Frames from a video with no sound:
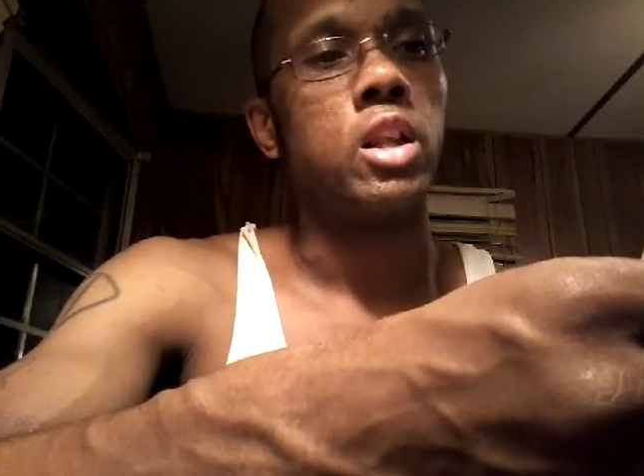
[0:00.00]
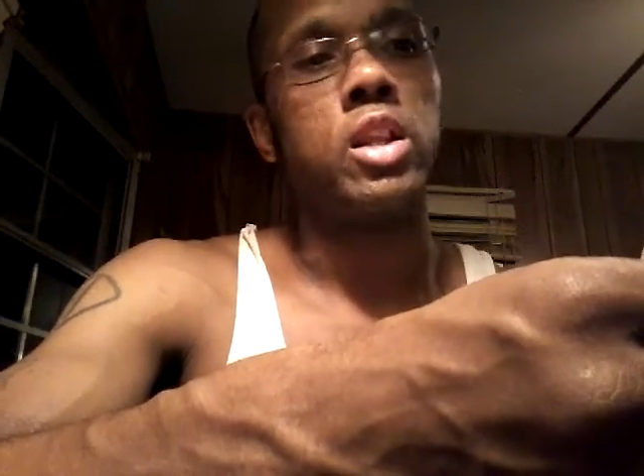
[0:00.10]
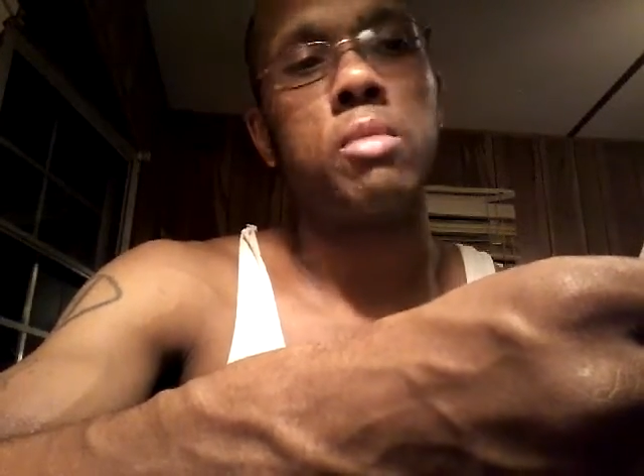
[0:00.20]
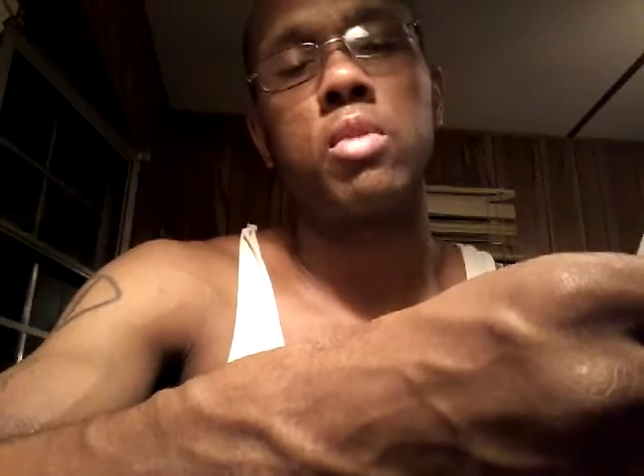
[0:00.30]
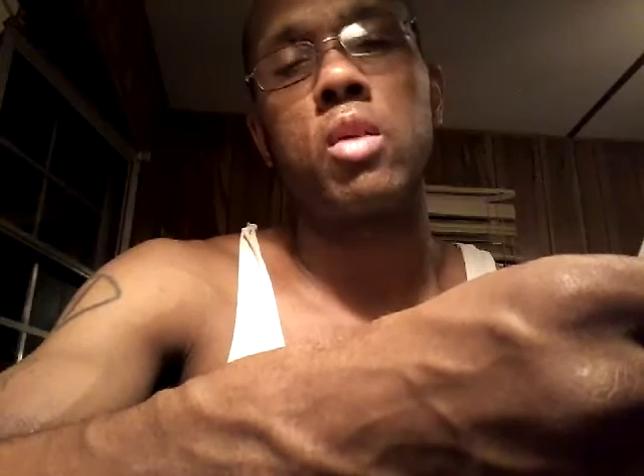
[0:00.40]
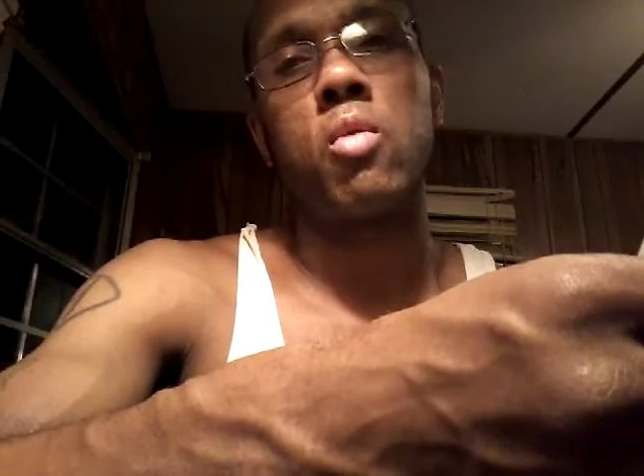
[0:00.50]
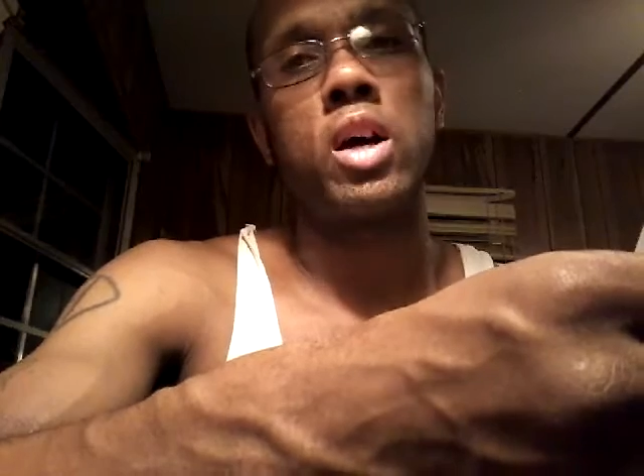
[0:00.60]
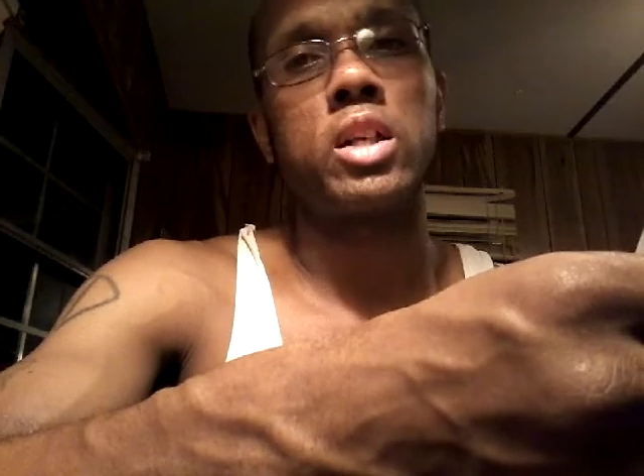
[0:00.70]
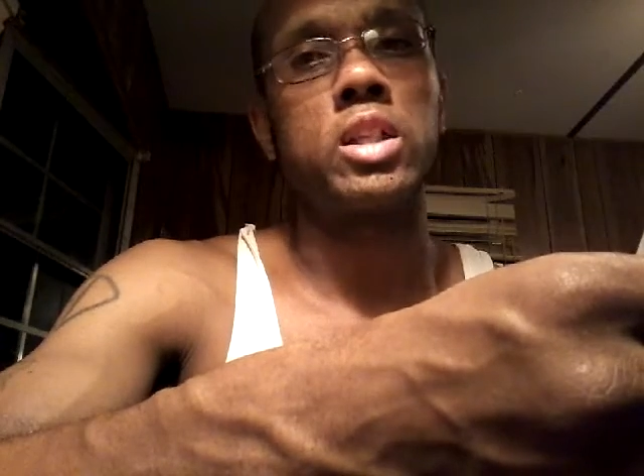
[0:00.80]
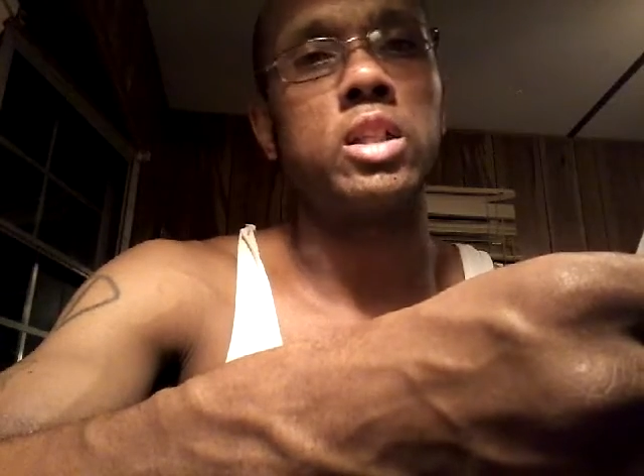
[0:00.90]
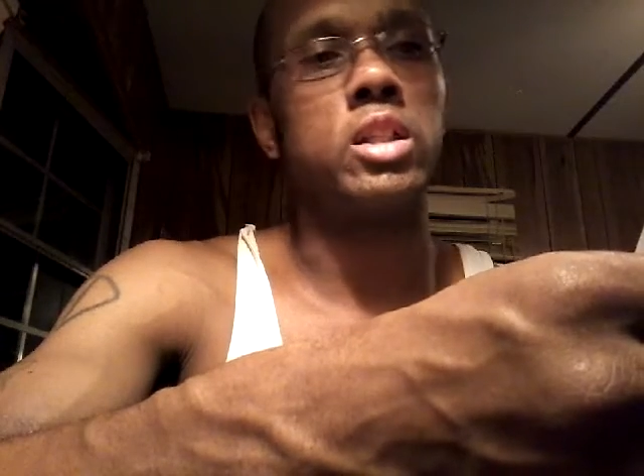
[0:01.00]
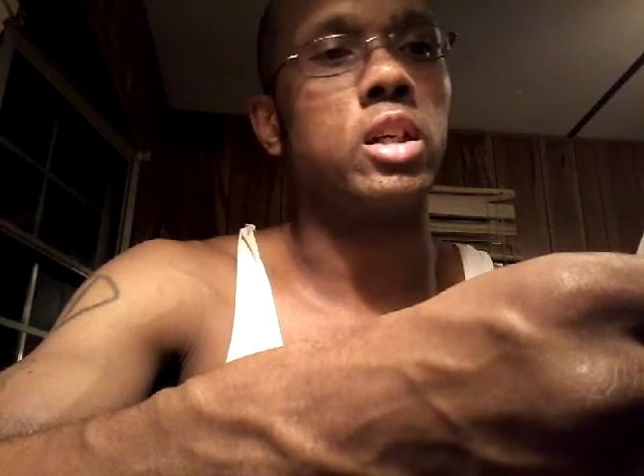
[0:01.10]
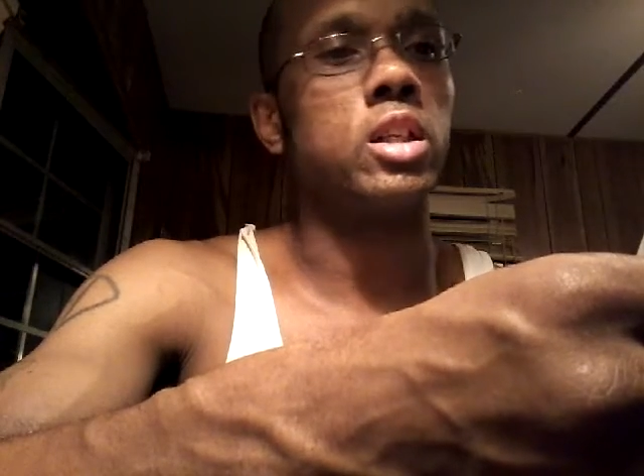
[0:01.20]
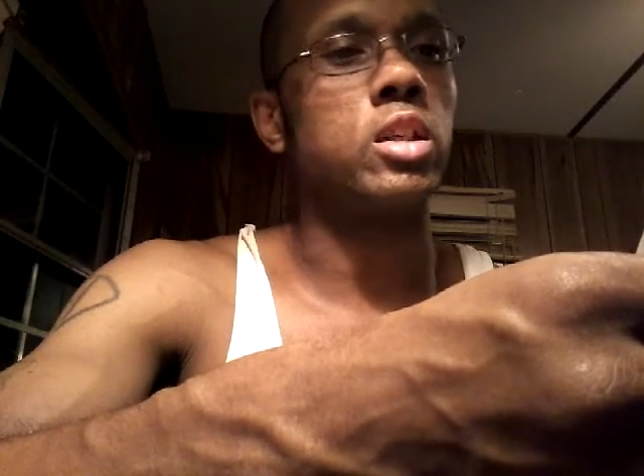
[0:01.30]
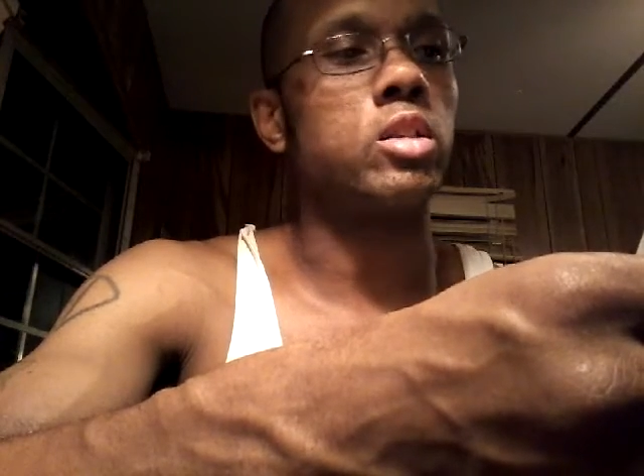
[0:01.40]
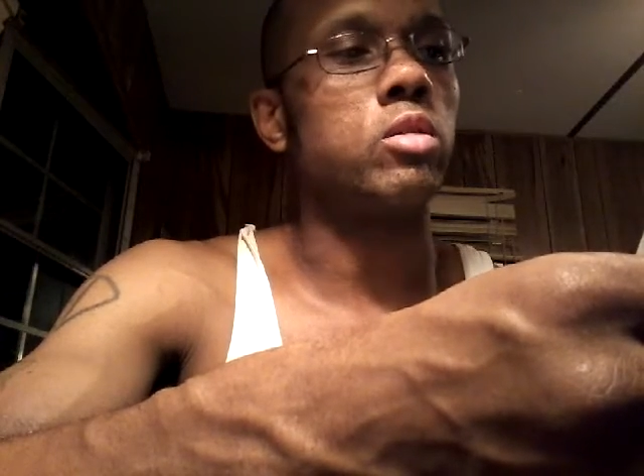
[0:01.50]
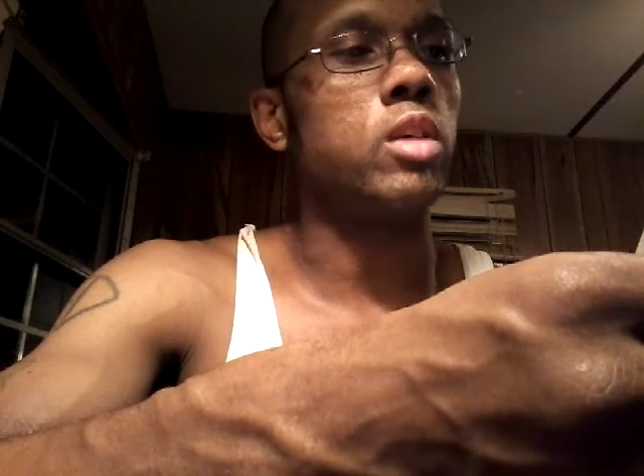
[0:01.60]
Then Bray Wyatt tells the other two